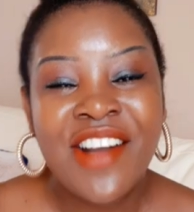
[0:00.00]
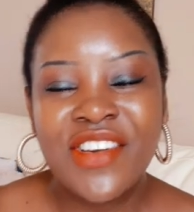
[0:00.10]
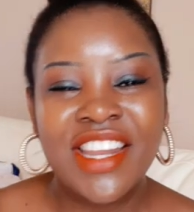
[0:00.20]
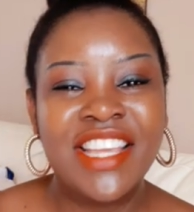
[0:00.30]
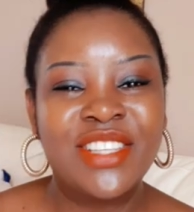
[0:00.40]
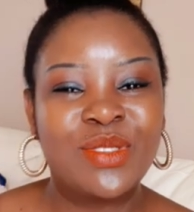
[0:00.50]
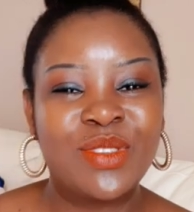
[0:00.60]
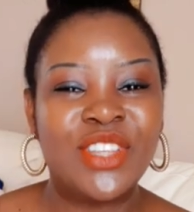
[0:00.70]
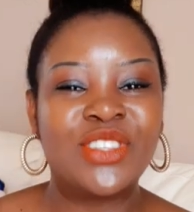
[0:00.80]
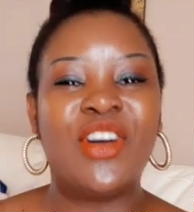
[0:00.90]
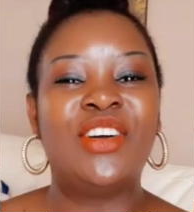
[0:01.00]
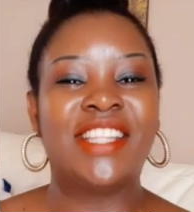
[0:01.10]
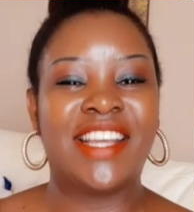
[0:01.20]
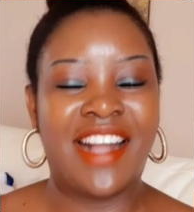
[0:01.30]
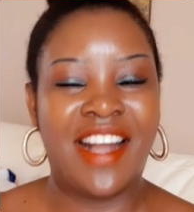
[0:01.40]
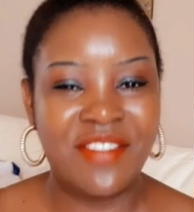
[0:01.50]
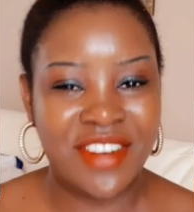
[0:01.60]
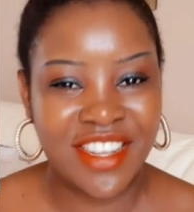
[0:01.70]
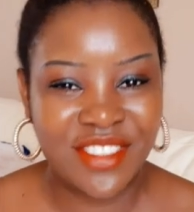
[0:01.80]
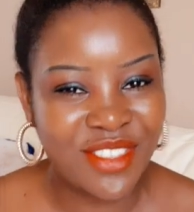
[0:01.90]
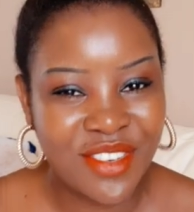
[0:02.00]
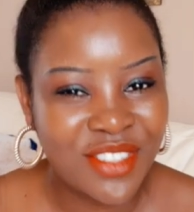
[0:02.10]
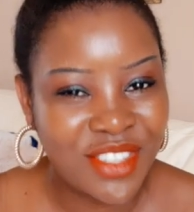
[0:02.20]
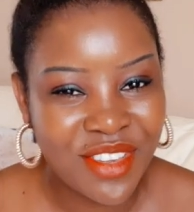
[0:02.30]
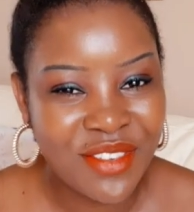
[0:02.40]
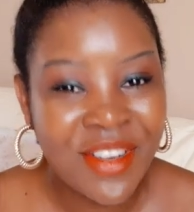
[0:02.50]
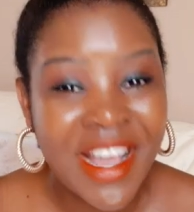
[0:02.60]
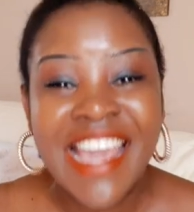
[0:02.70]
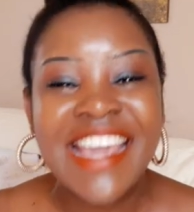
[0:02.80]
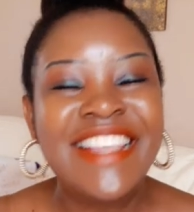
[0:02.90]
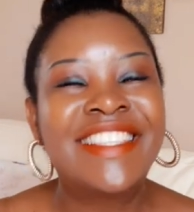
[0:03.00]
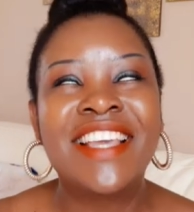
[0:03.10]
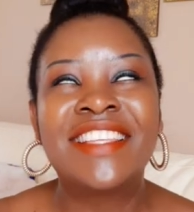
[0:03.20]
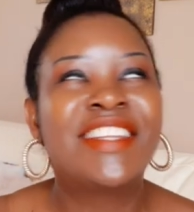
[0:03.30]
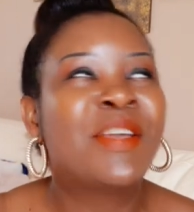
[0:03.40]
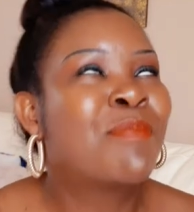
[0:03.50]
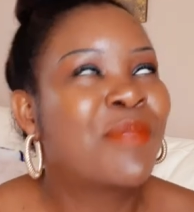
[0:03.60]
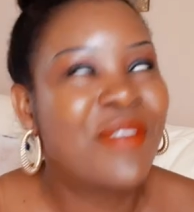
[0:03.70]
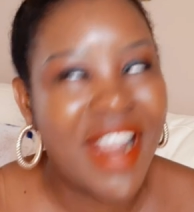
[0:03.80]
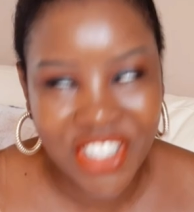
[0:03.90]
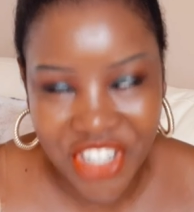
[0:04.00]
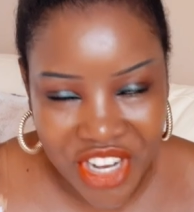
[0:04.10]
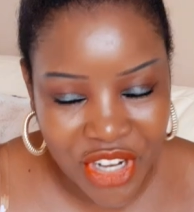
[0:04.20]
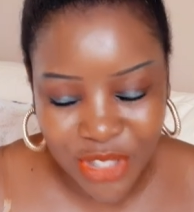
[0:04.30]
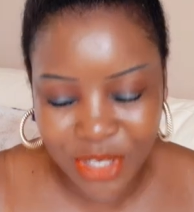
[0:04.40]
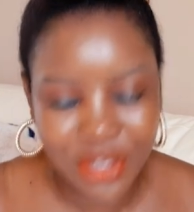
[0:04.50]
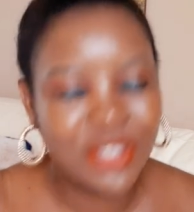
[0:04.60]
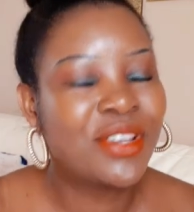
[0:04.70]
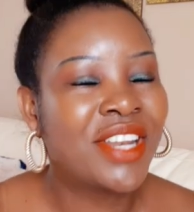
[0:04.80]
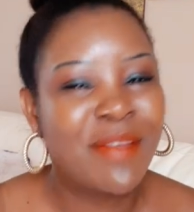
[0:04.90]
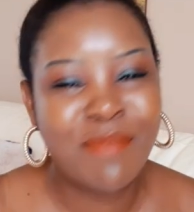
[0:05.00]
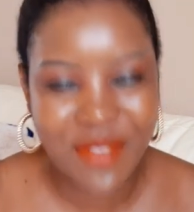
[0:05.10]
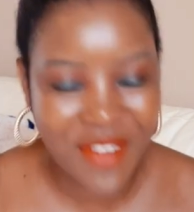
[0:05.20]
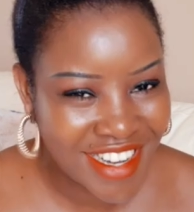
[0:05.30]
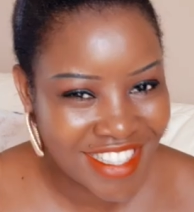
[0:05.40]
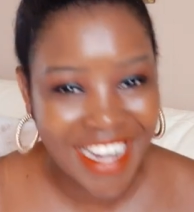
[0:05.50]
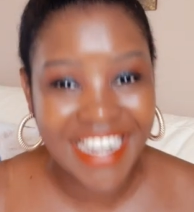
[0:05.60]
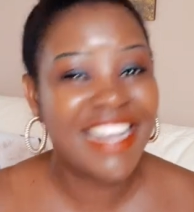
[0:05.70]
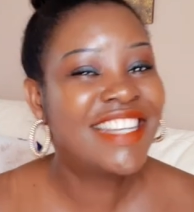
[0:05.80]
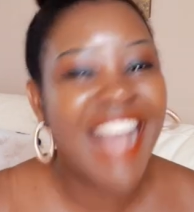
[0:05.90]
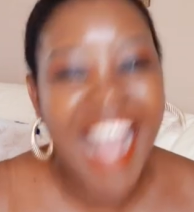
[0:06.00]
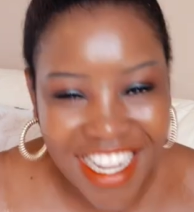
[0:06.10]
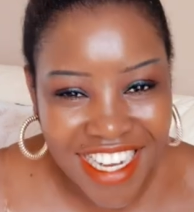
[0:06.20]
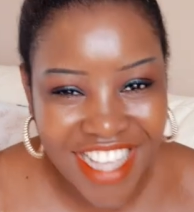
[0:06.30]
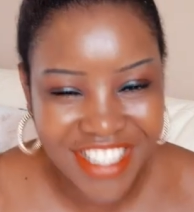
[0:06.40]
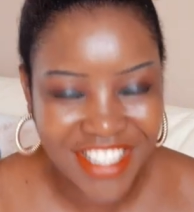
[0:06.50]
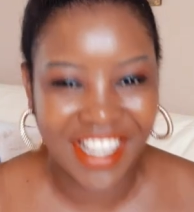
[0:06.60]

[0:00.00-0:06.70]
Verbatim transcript: When he switch on the camera to talk to you, he sees depression, total depression, darkness.